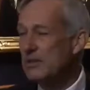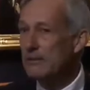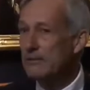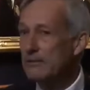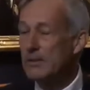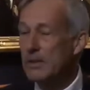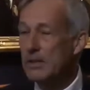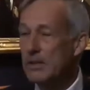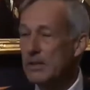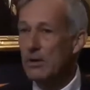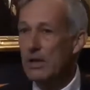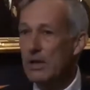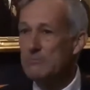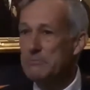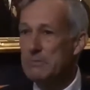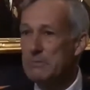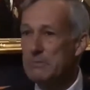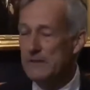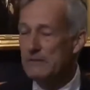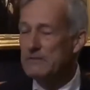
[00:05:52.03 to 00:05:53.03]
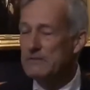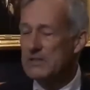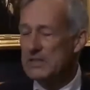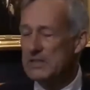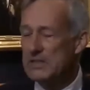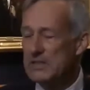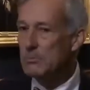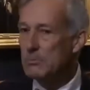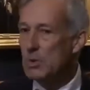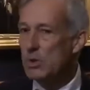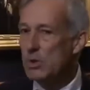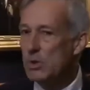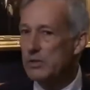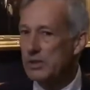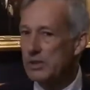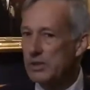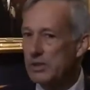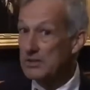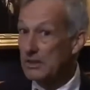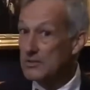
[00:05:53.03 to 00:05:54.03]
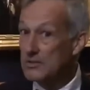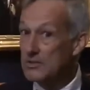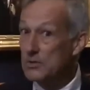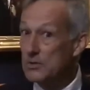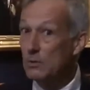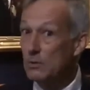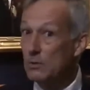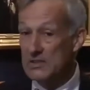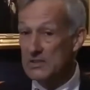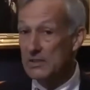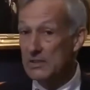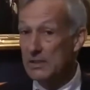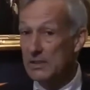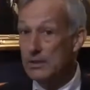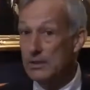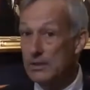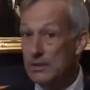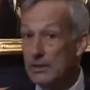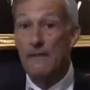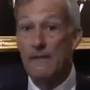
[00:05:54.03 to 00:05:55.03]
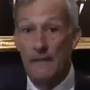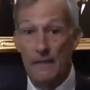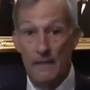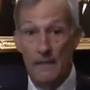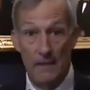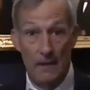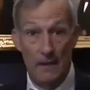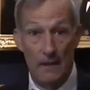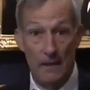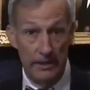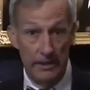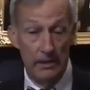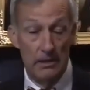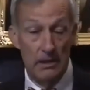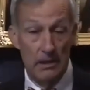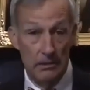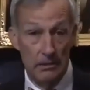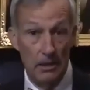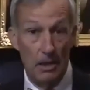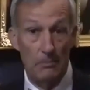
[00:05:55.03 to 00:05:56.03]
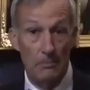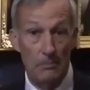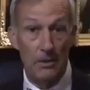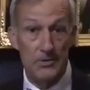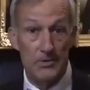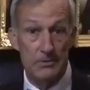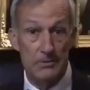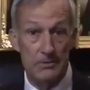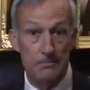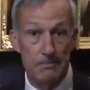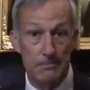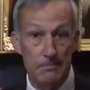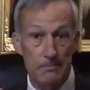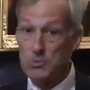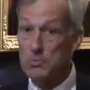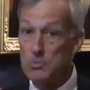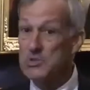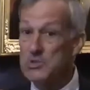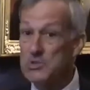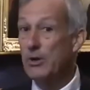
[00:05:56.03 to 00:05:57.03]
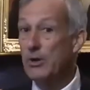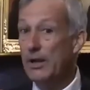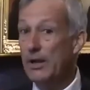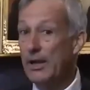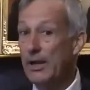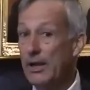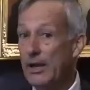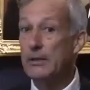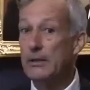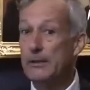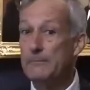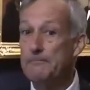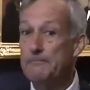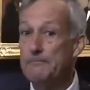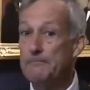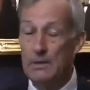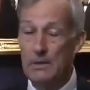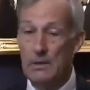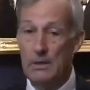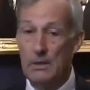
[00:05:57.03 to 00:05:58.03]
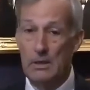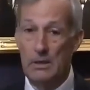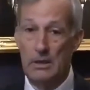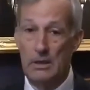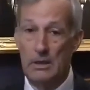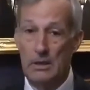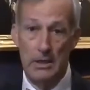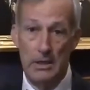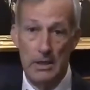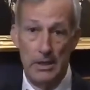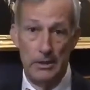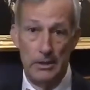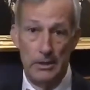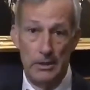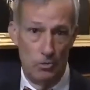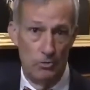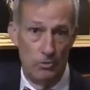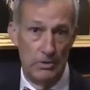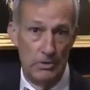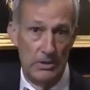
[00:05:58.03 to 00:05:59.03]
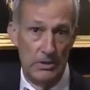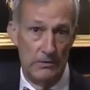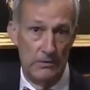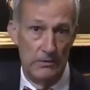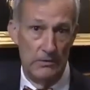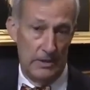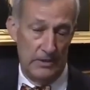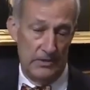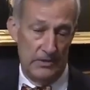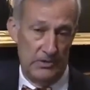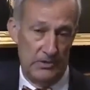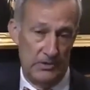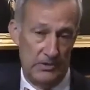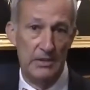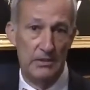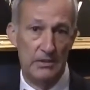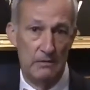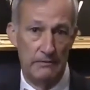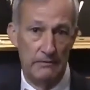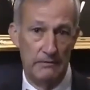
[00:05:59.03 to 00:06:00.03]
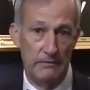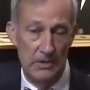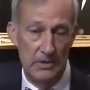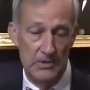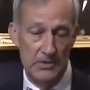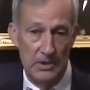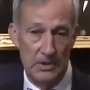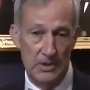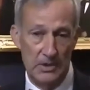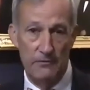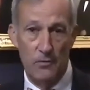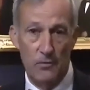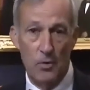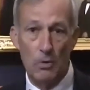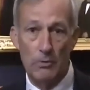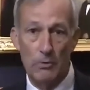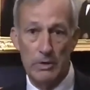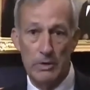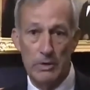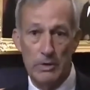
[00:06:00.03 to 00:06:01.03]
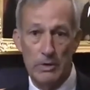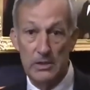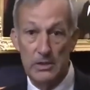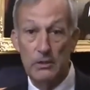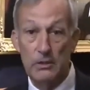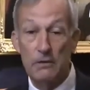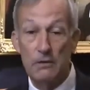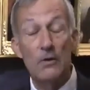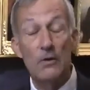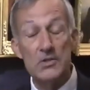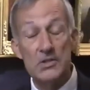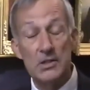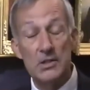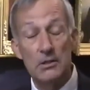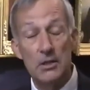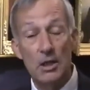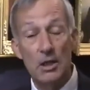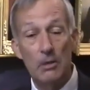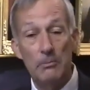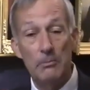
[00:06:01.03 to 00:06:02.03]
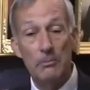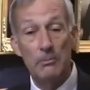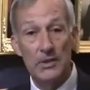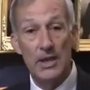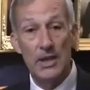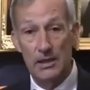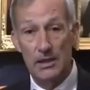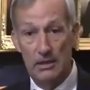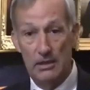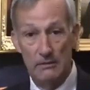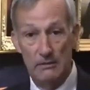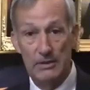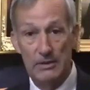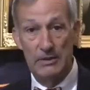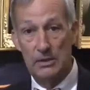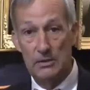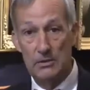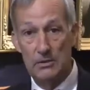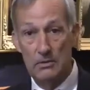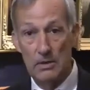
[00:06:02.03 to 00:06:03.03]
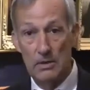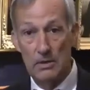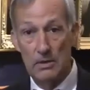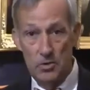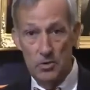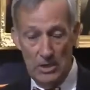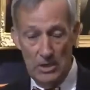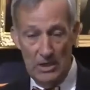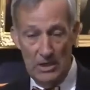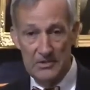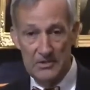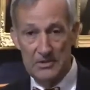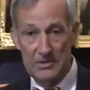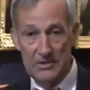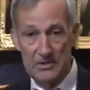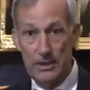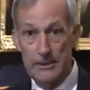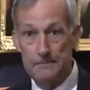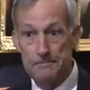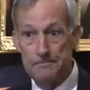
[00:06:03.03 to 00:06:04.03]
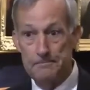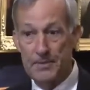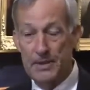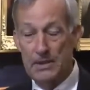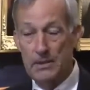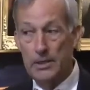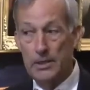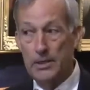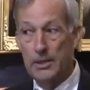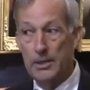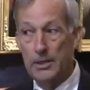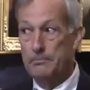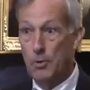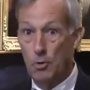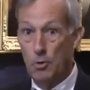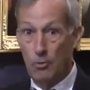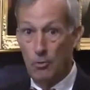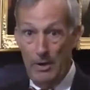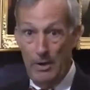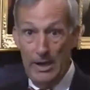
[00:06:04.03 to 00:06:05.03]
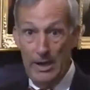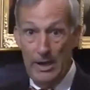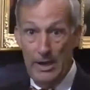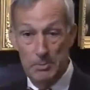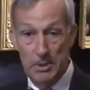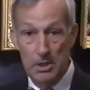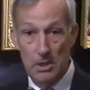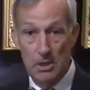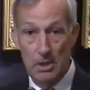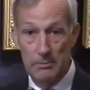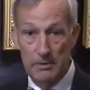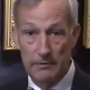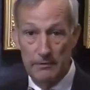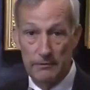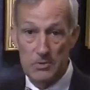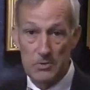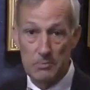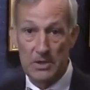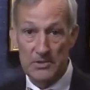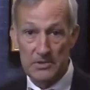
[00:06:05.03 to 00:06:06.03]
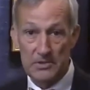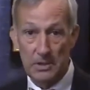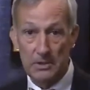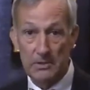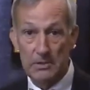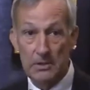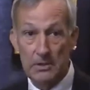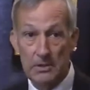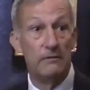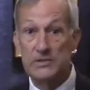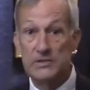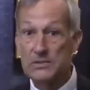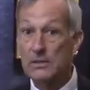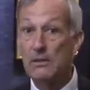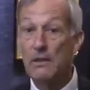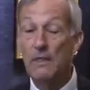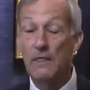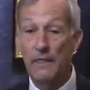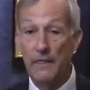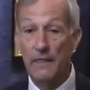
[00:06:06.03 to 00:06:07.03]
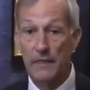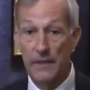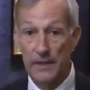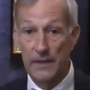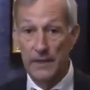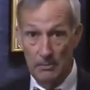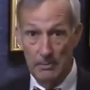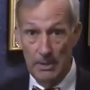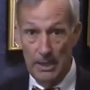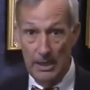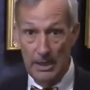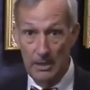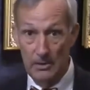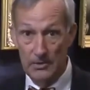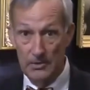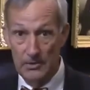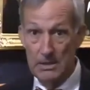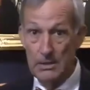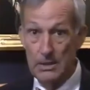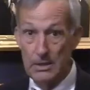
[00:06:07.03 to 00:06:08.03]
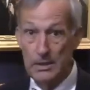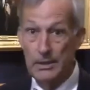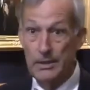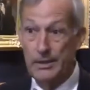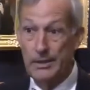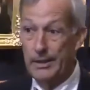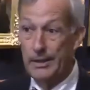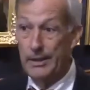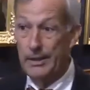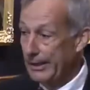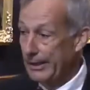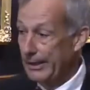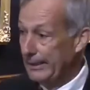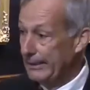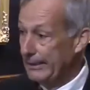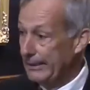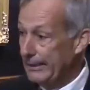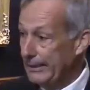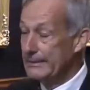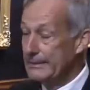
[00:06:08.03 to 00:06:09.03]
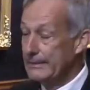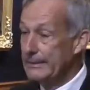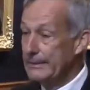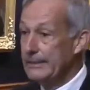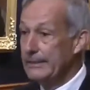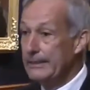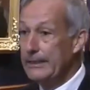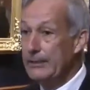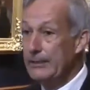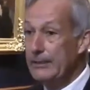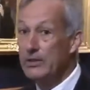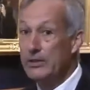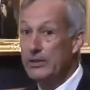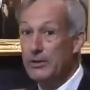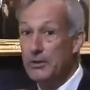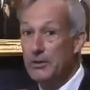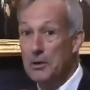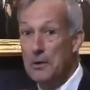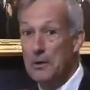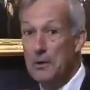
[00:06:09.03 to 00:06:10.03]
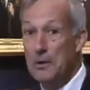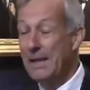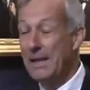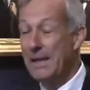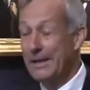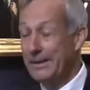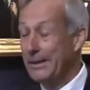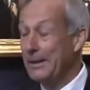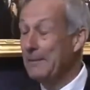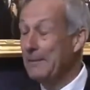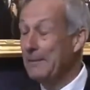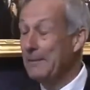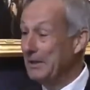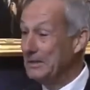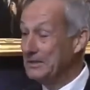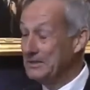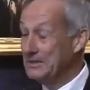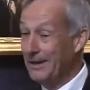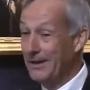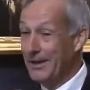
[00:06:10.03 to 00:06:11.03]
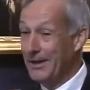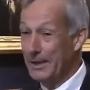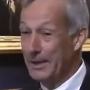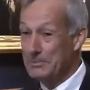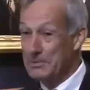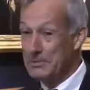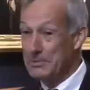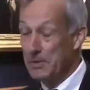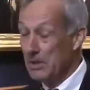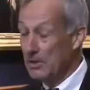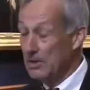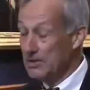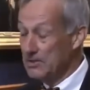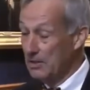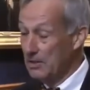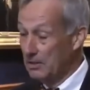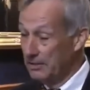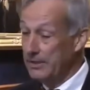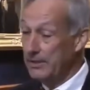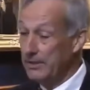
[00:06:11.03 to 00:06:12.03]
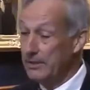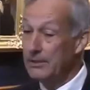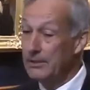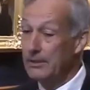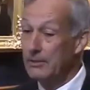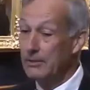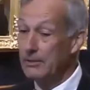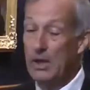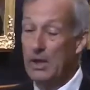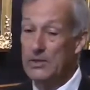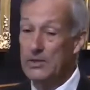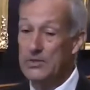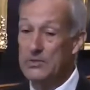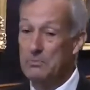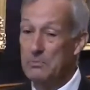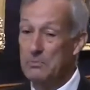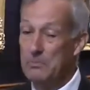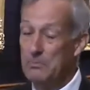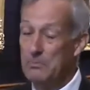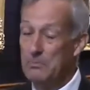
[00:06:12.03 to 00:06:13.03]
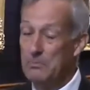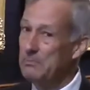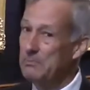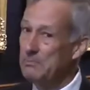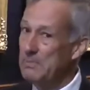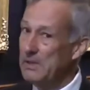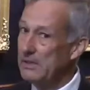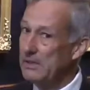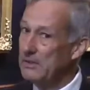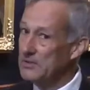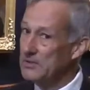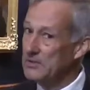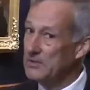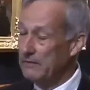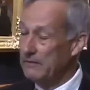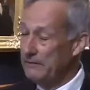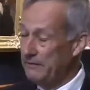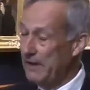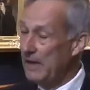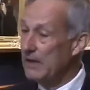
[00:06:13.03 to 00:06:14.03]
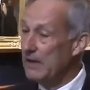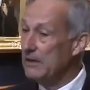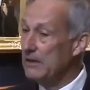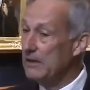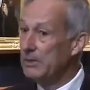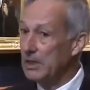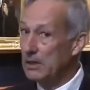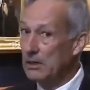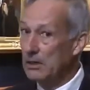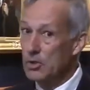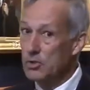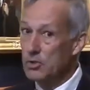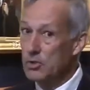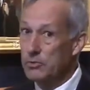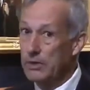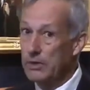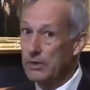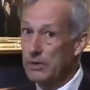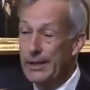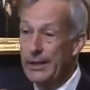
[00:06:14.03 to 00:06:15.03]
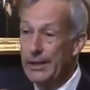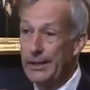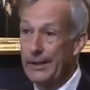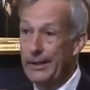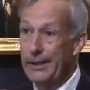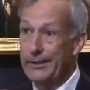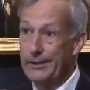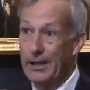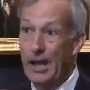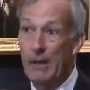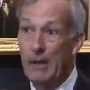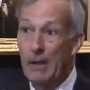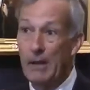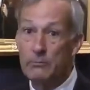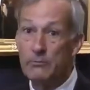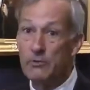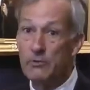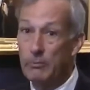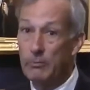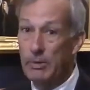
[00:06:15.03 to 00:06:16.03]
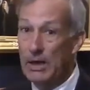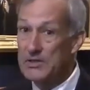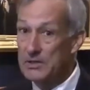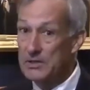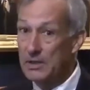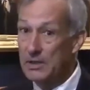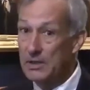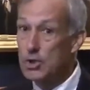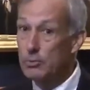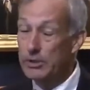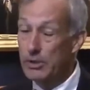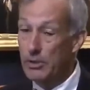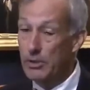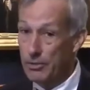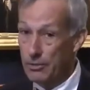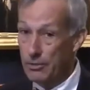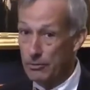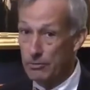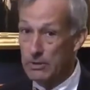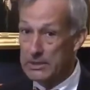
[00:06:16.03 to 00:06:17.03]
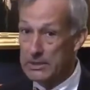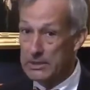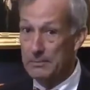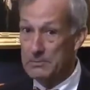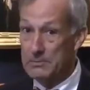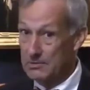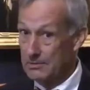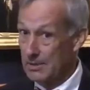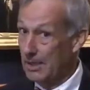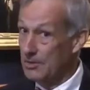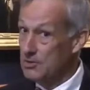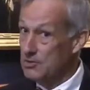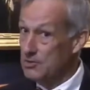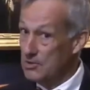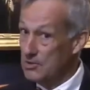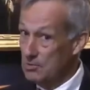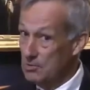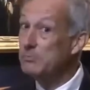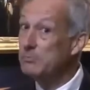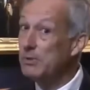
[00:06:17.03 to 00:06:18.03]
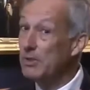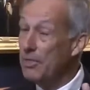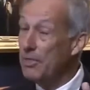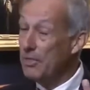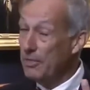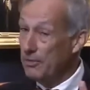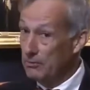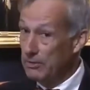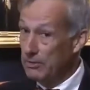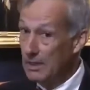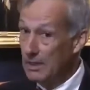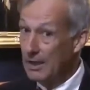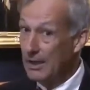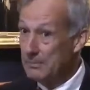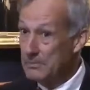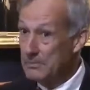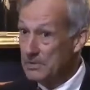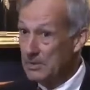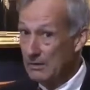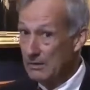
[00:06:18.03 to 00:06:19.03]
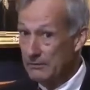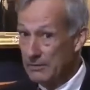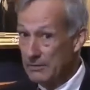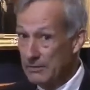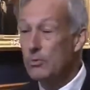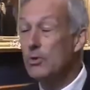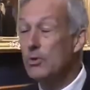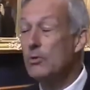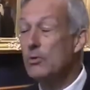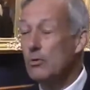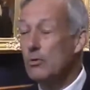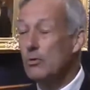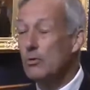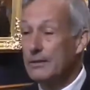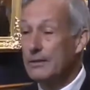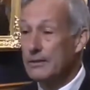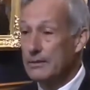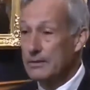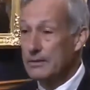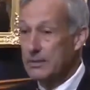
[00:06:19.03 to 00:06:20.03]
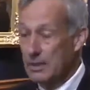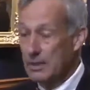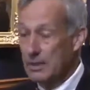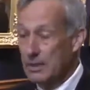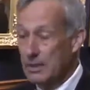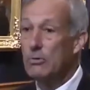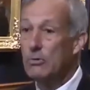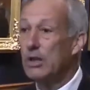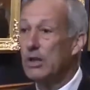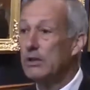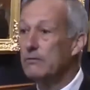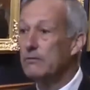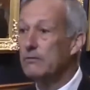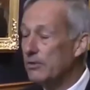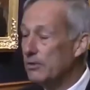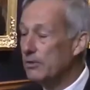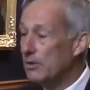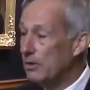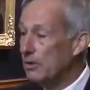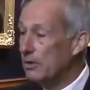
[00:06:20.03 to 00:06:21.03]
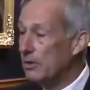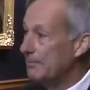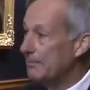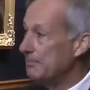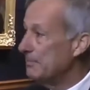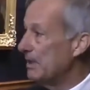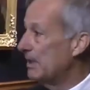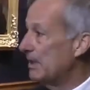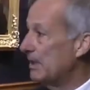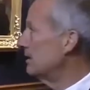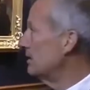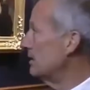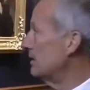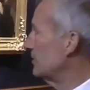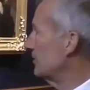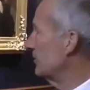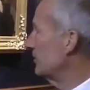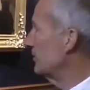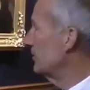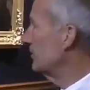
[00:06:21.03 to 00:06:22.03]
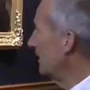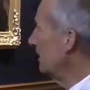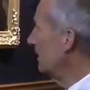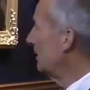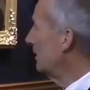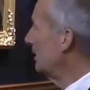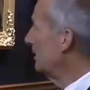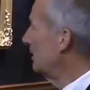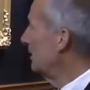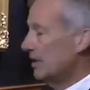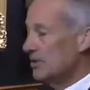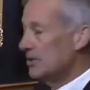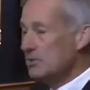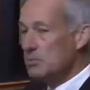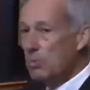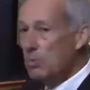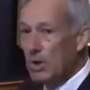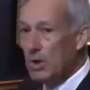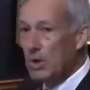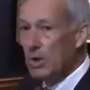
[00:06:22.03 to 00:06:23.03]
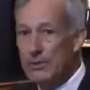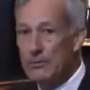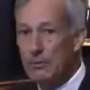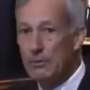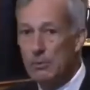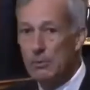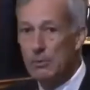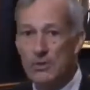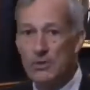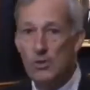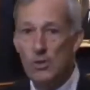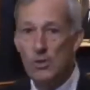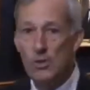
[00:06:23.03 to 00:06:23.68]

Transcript: had been 15 American presidents who visited a League clubhouse. The first was Abraham Lincoln on June the 16th of 1864 when he visited the first clubhouse at 1118 Chestnut Street. Grant would become the first president to visit this clubhouse. And he was here many, many times because the League was probably the biggest Grant fan club in the country and nominated him for president actually 3 times, not just twice, but 3 times, even though Grant declined to run for the 3rd time. So let's walk around the room and see who we can see.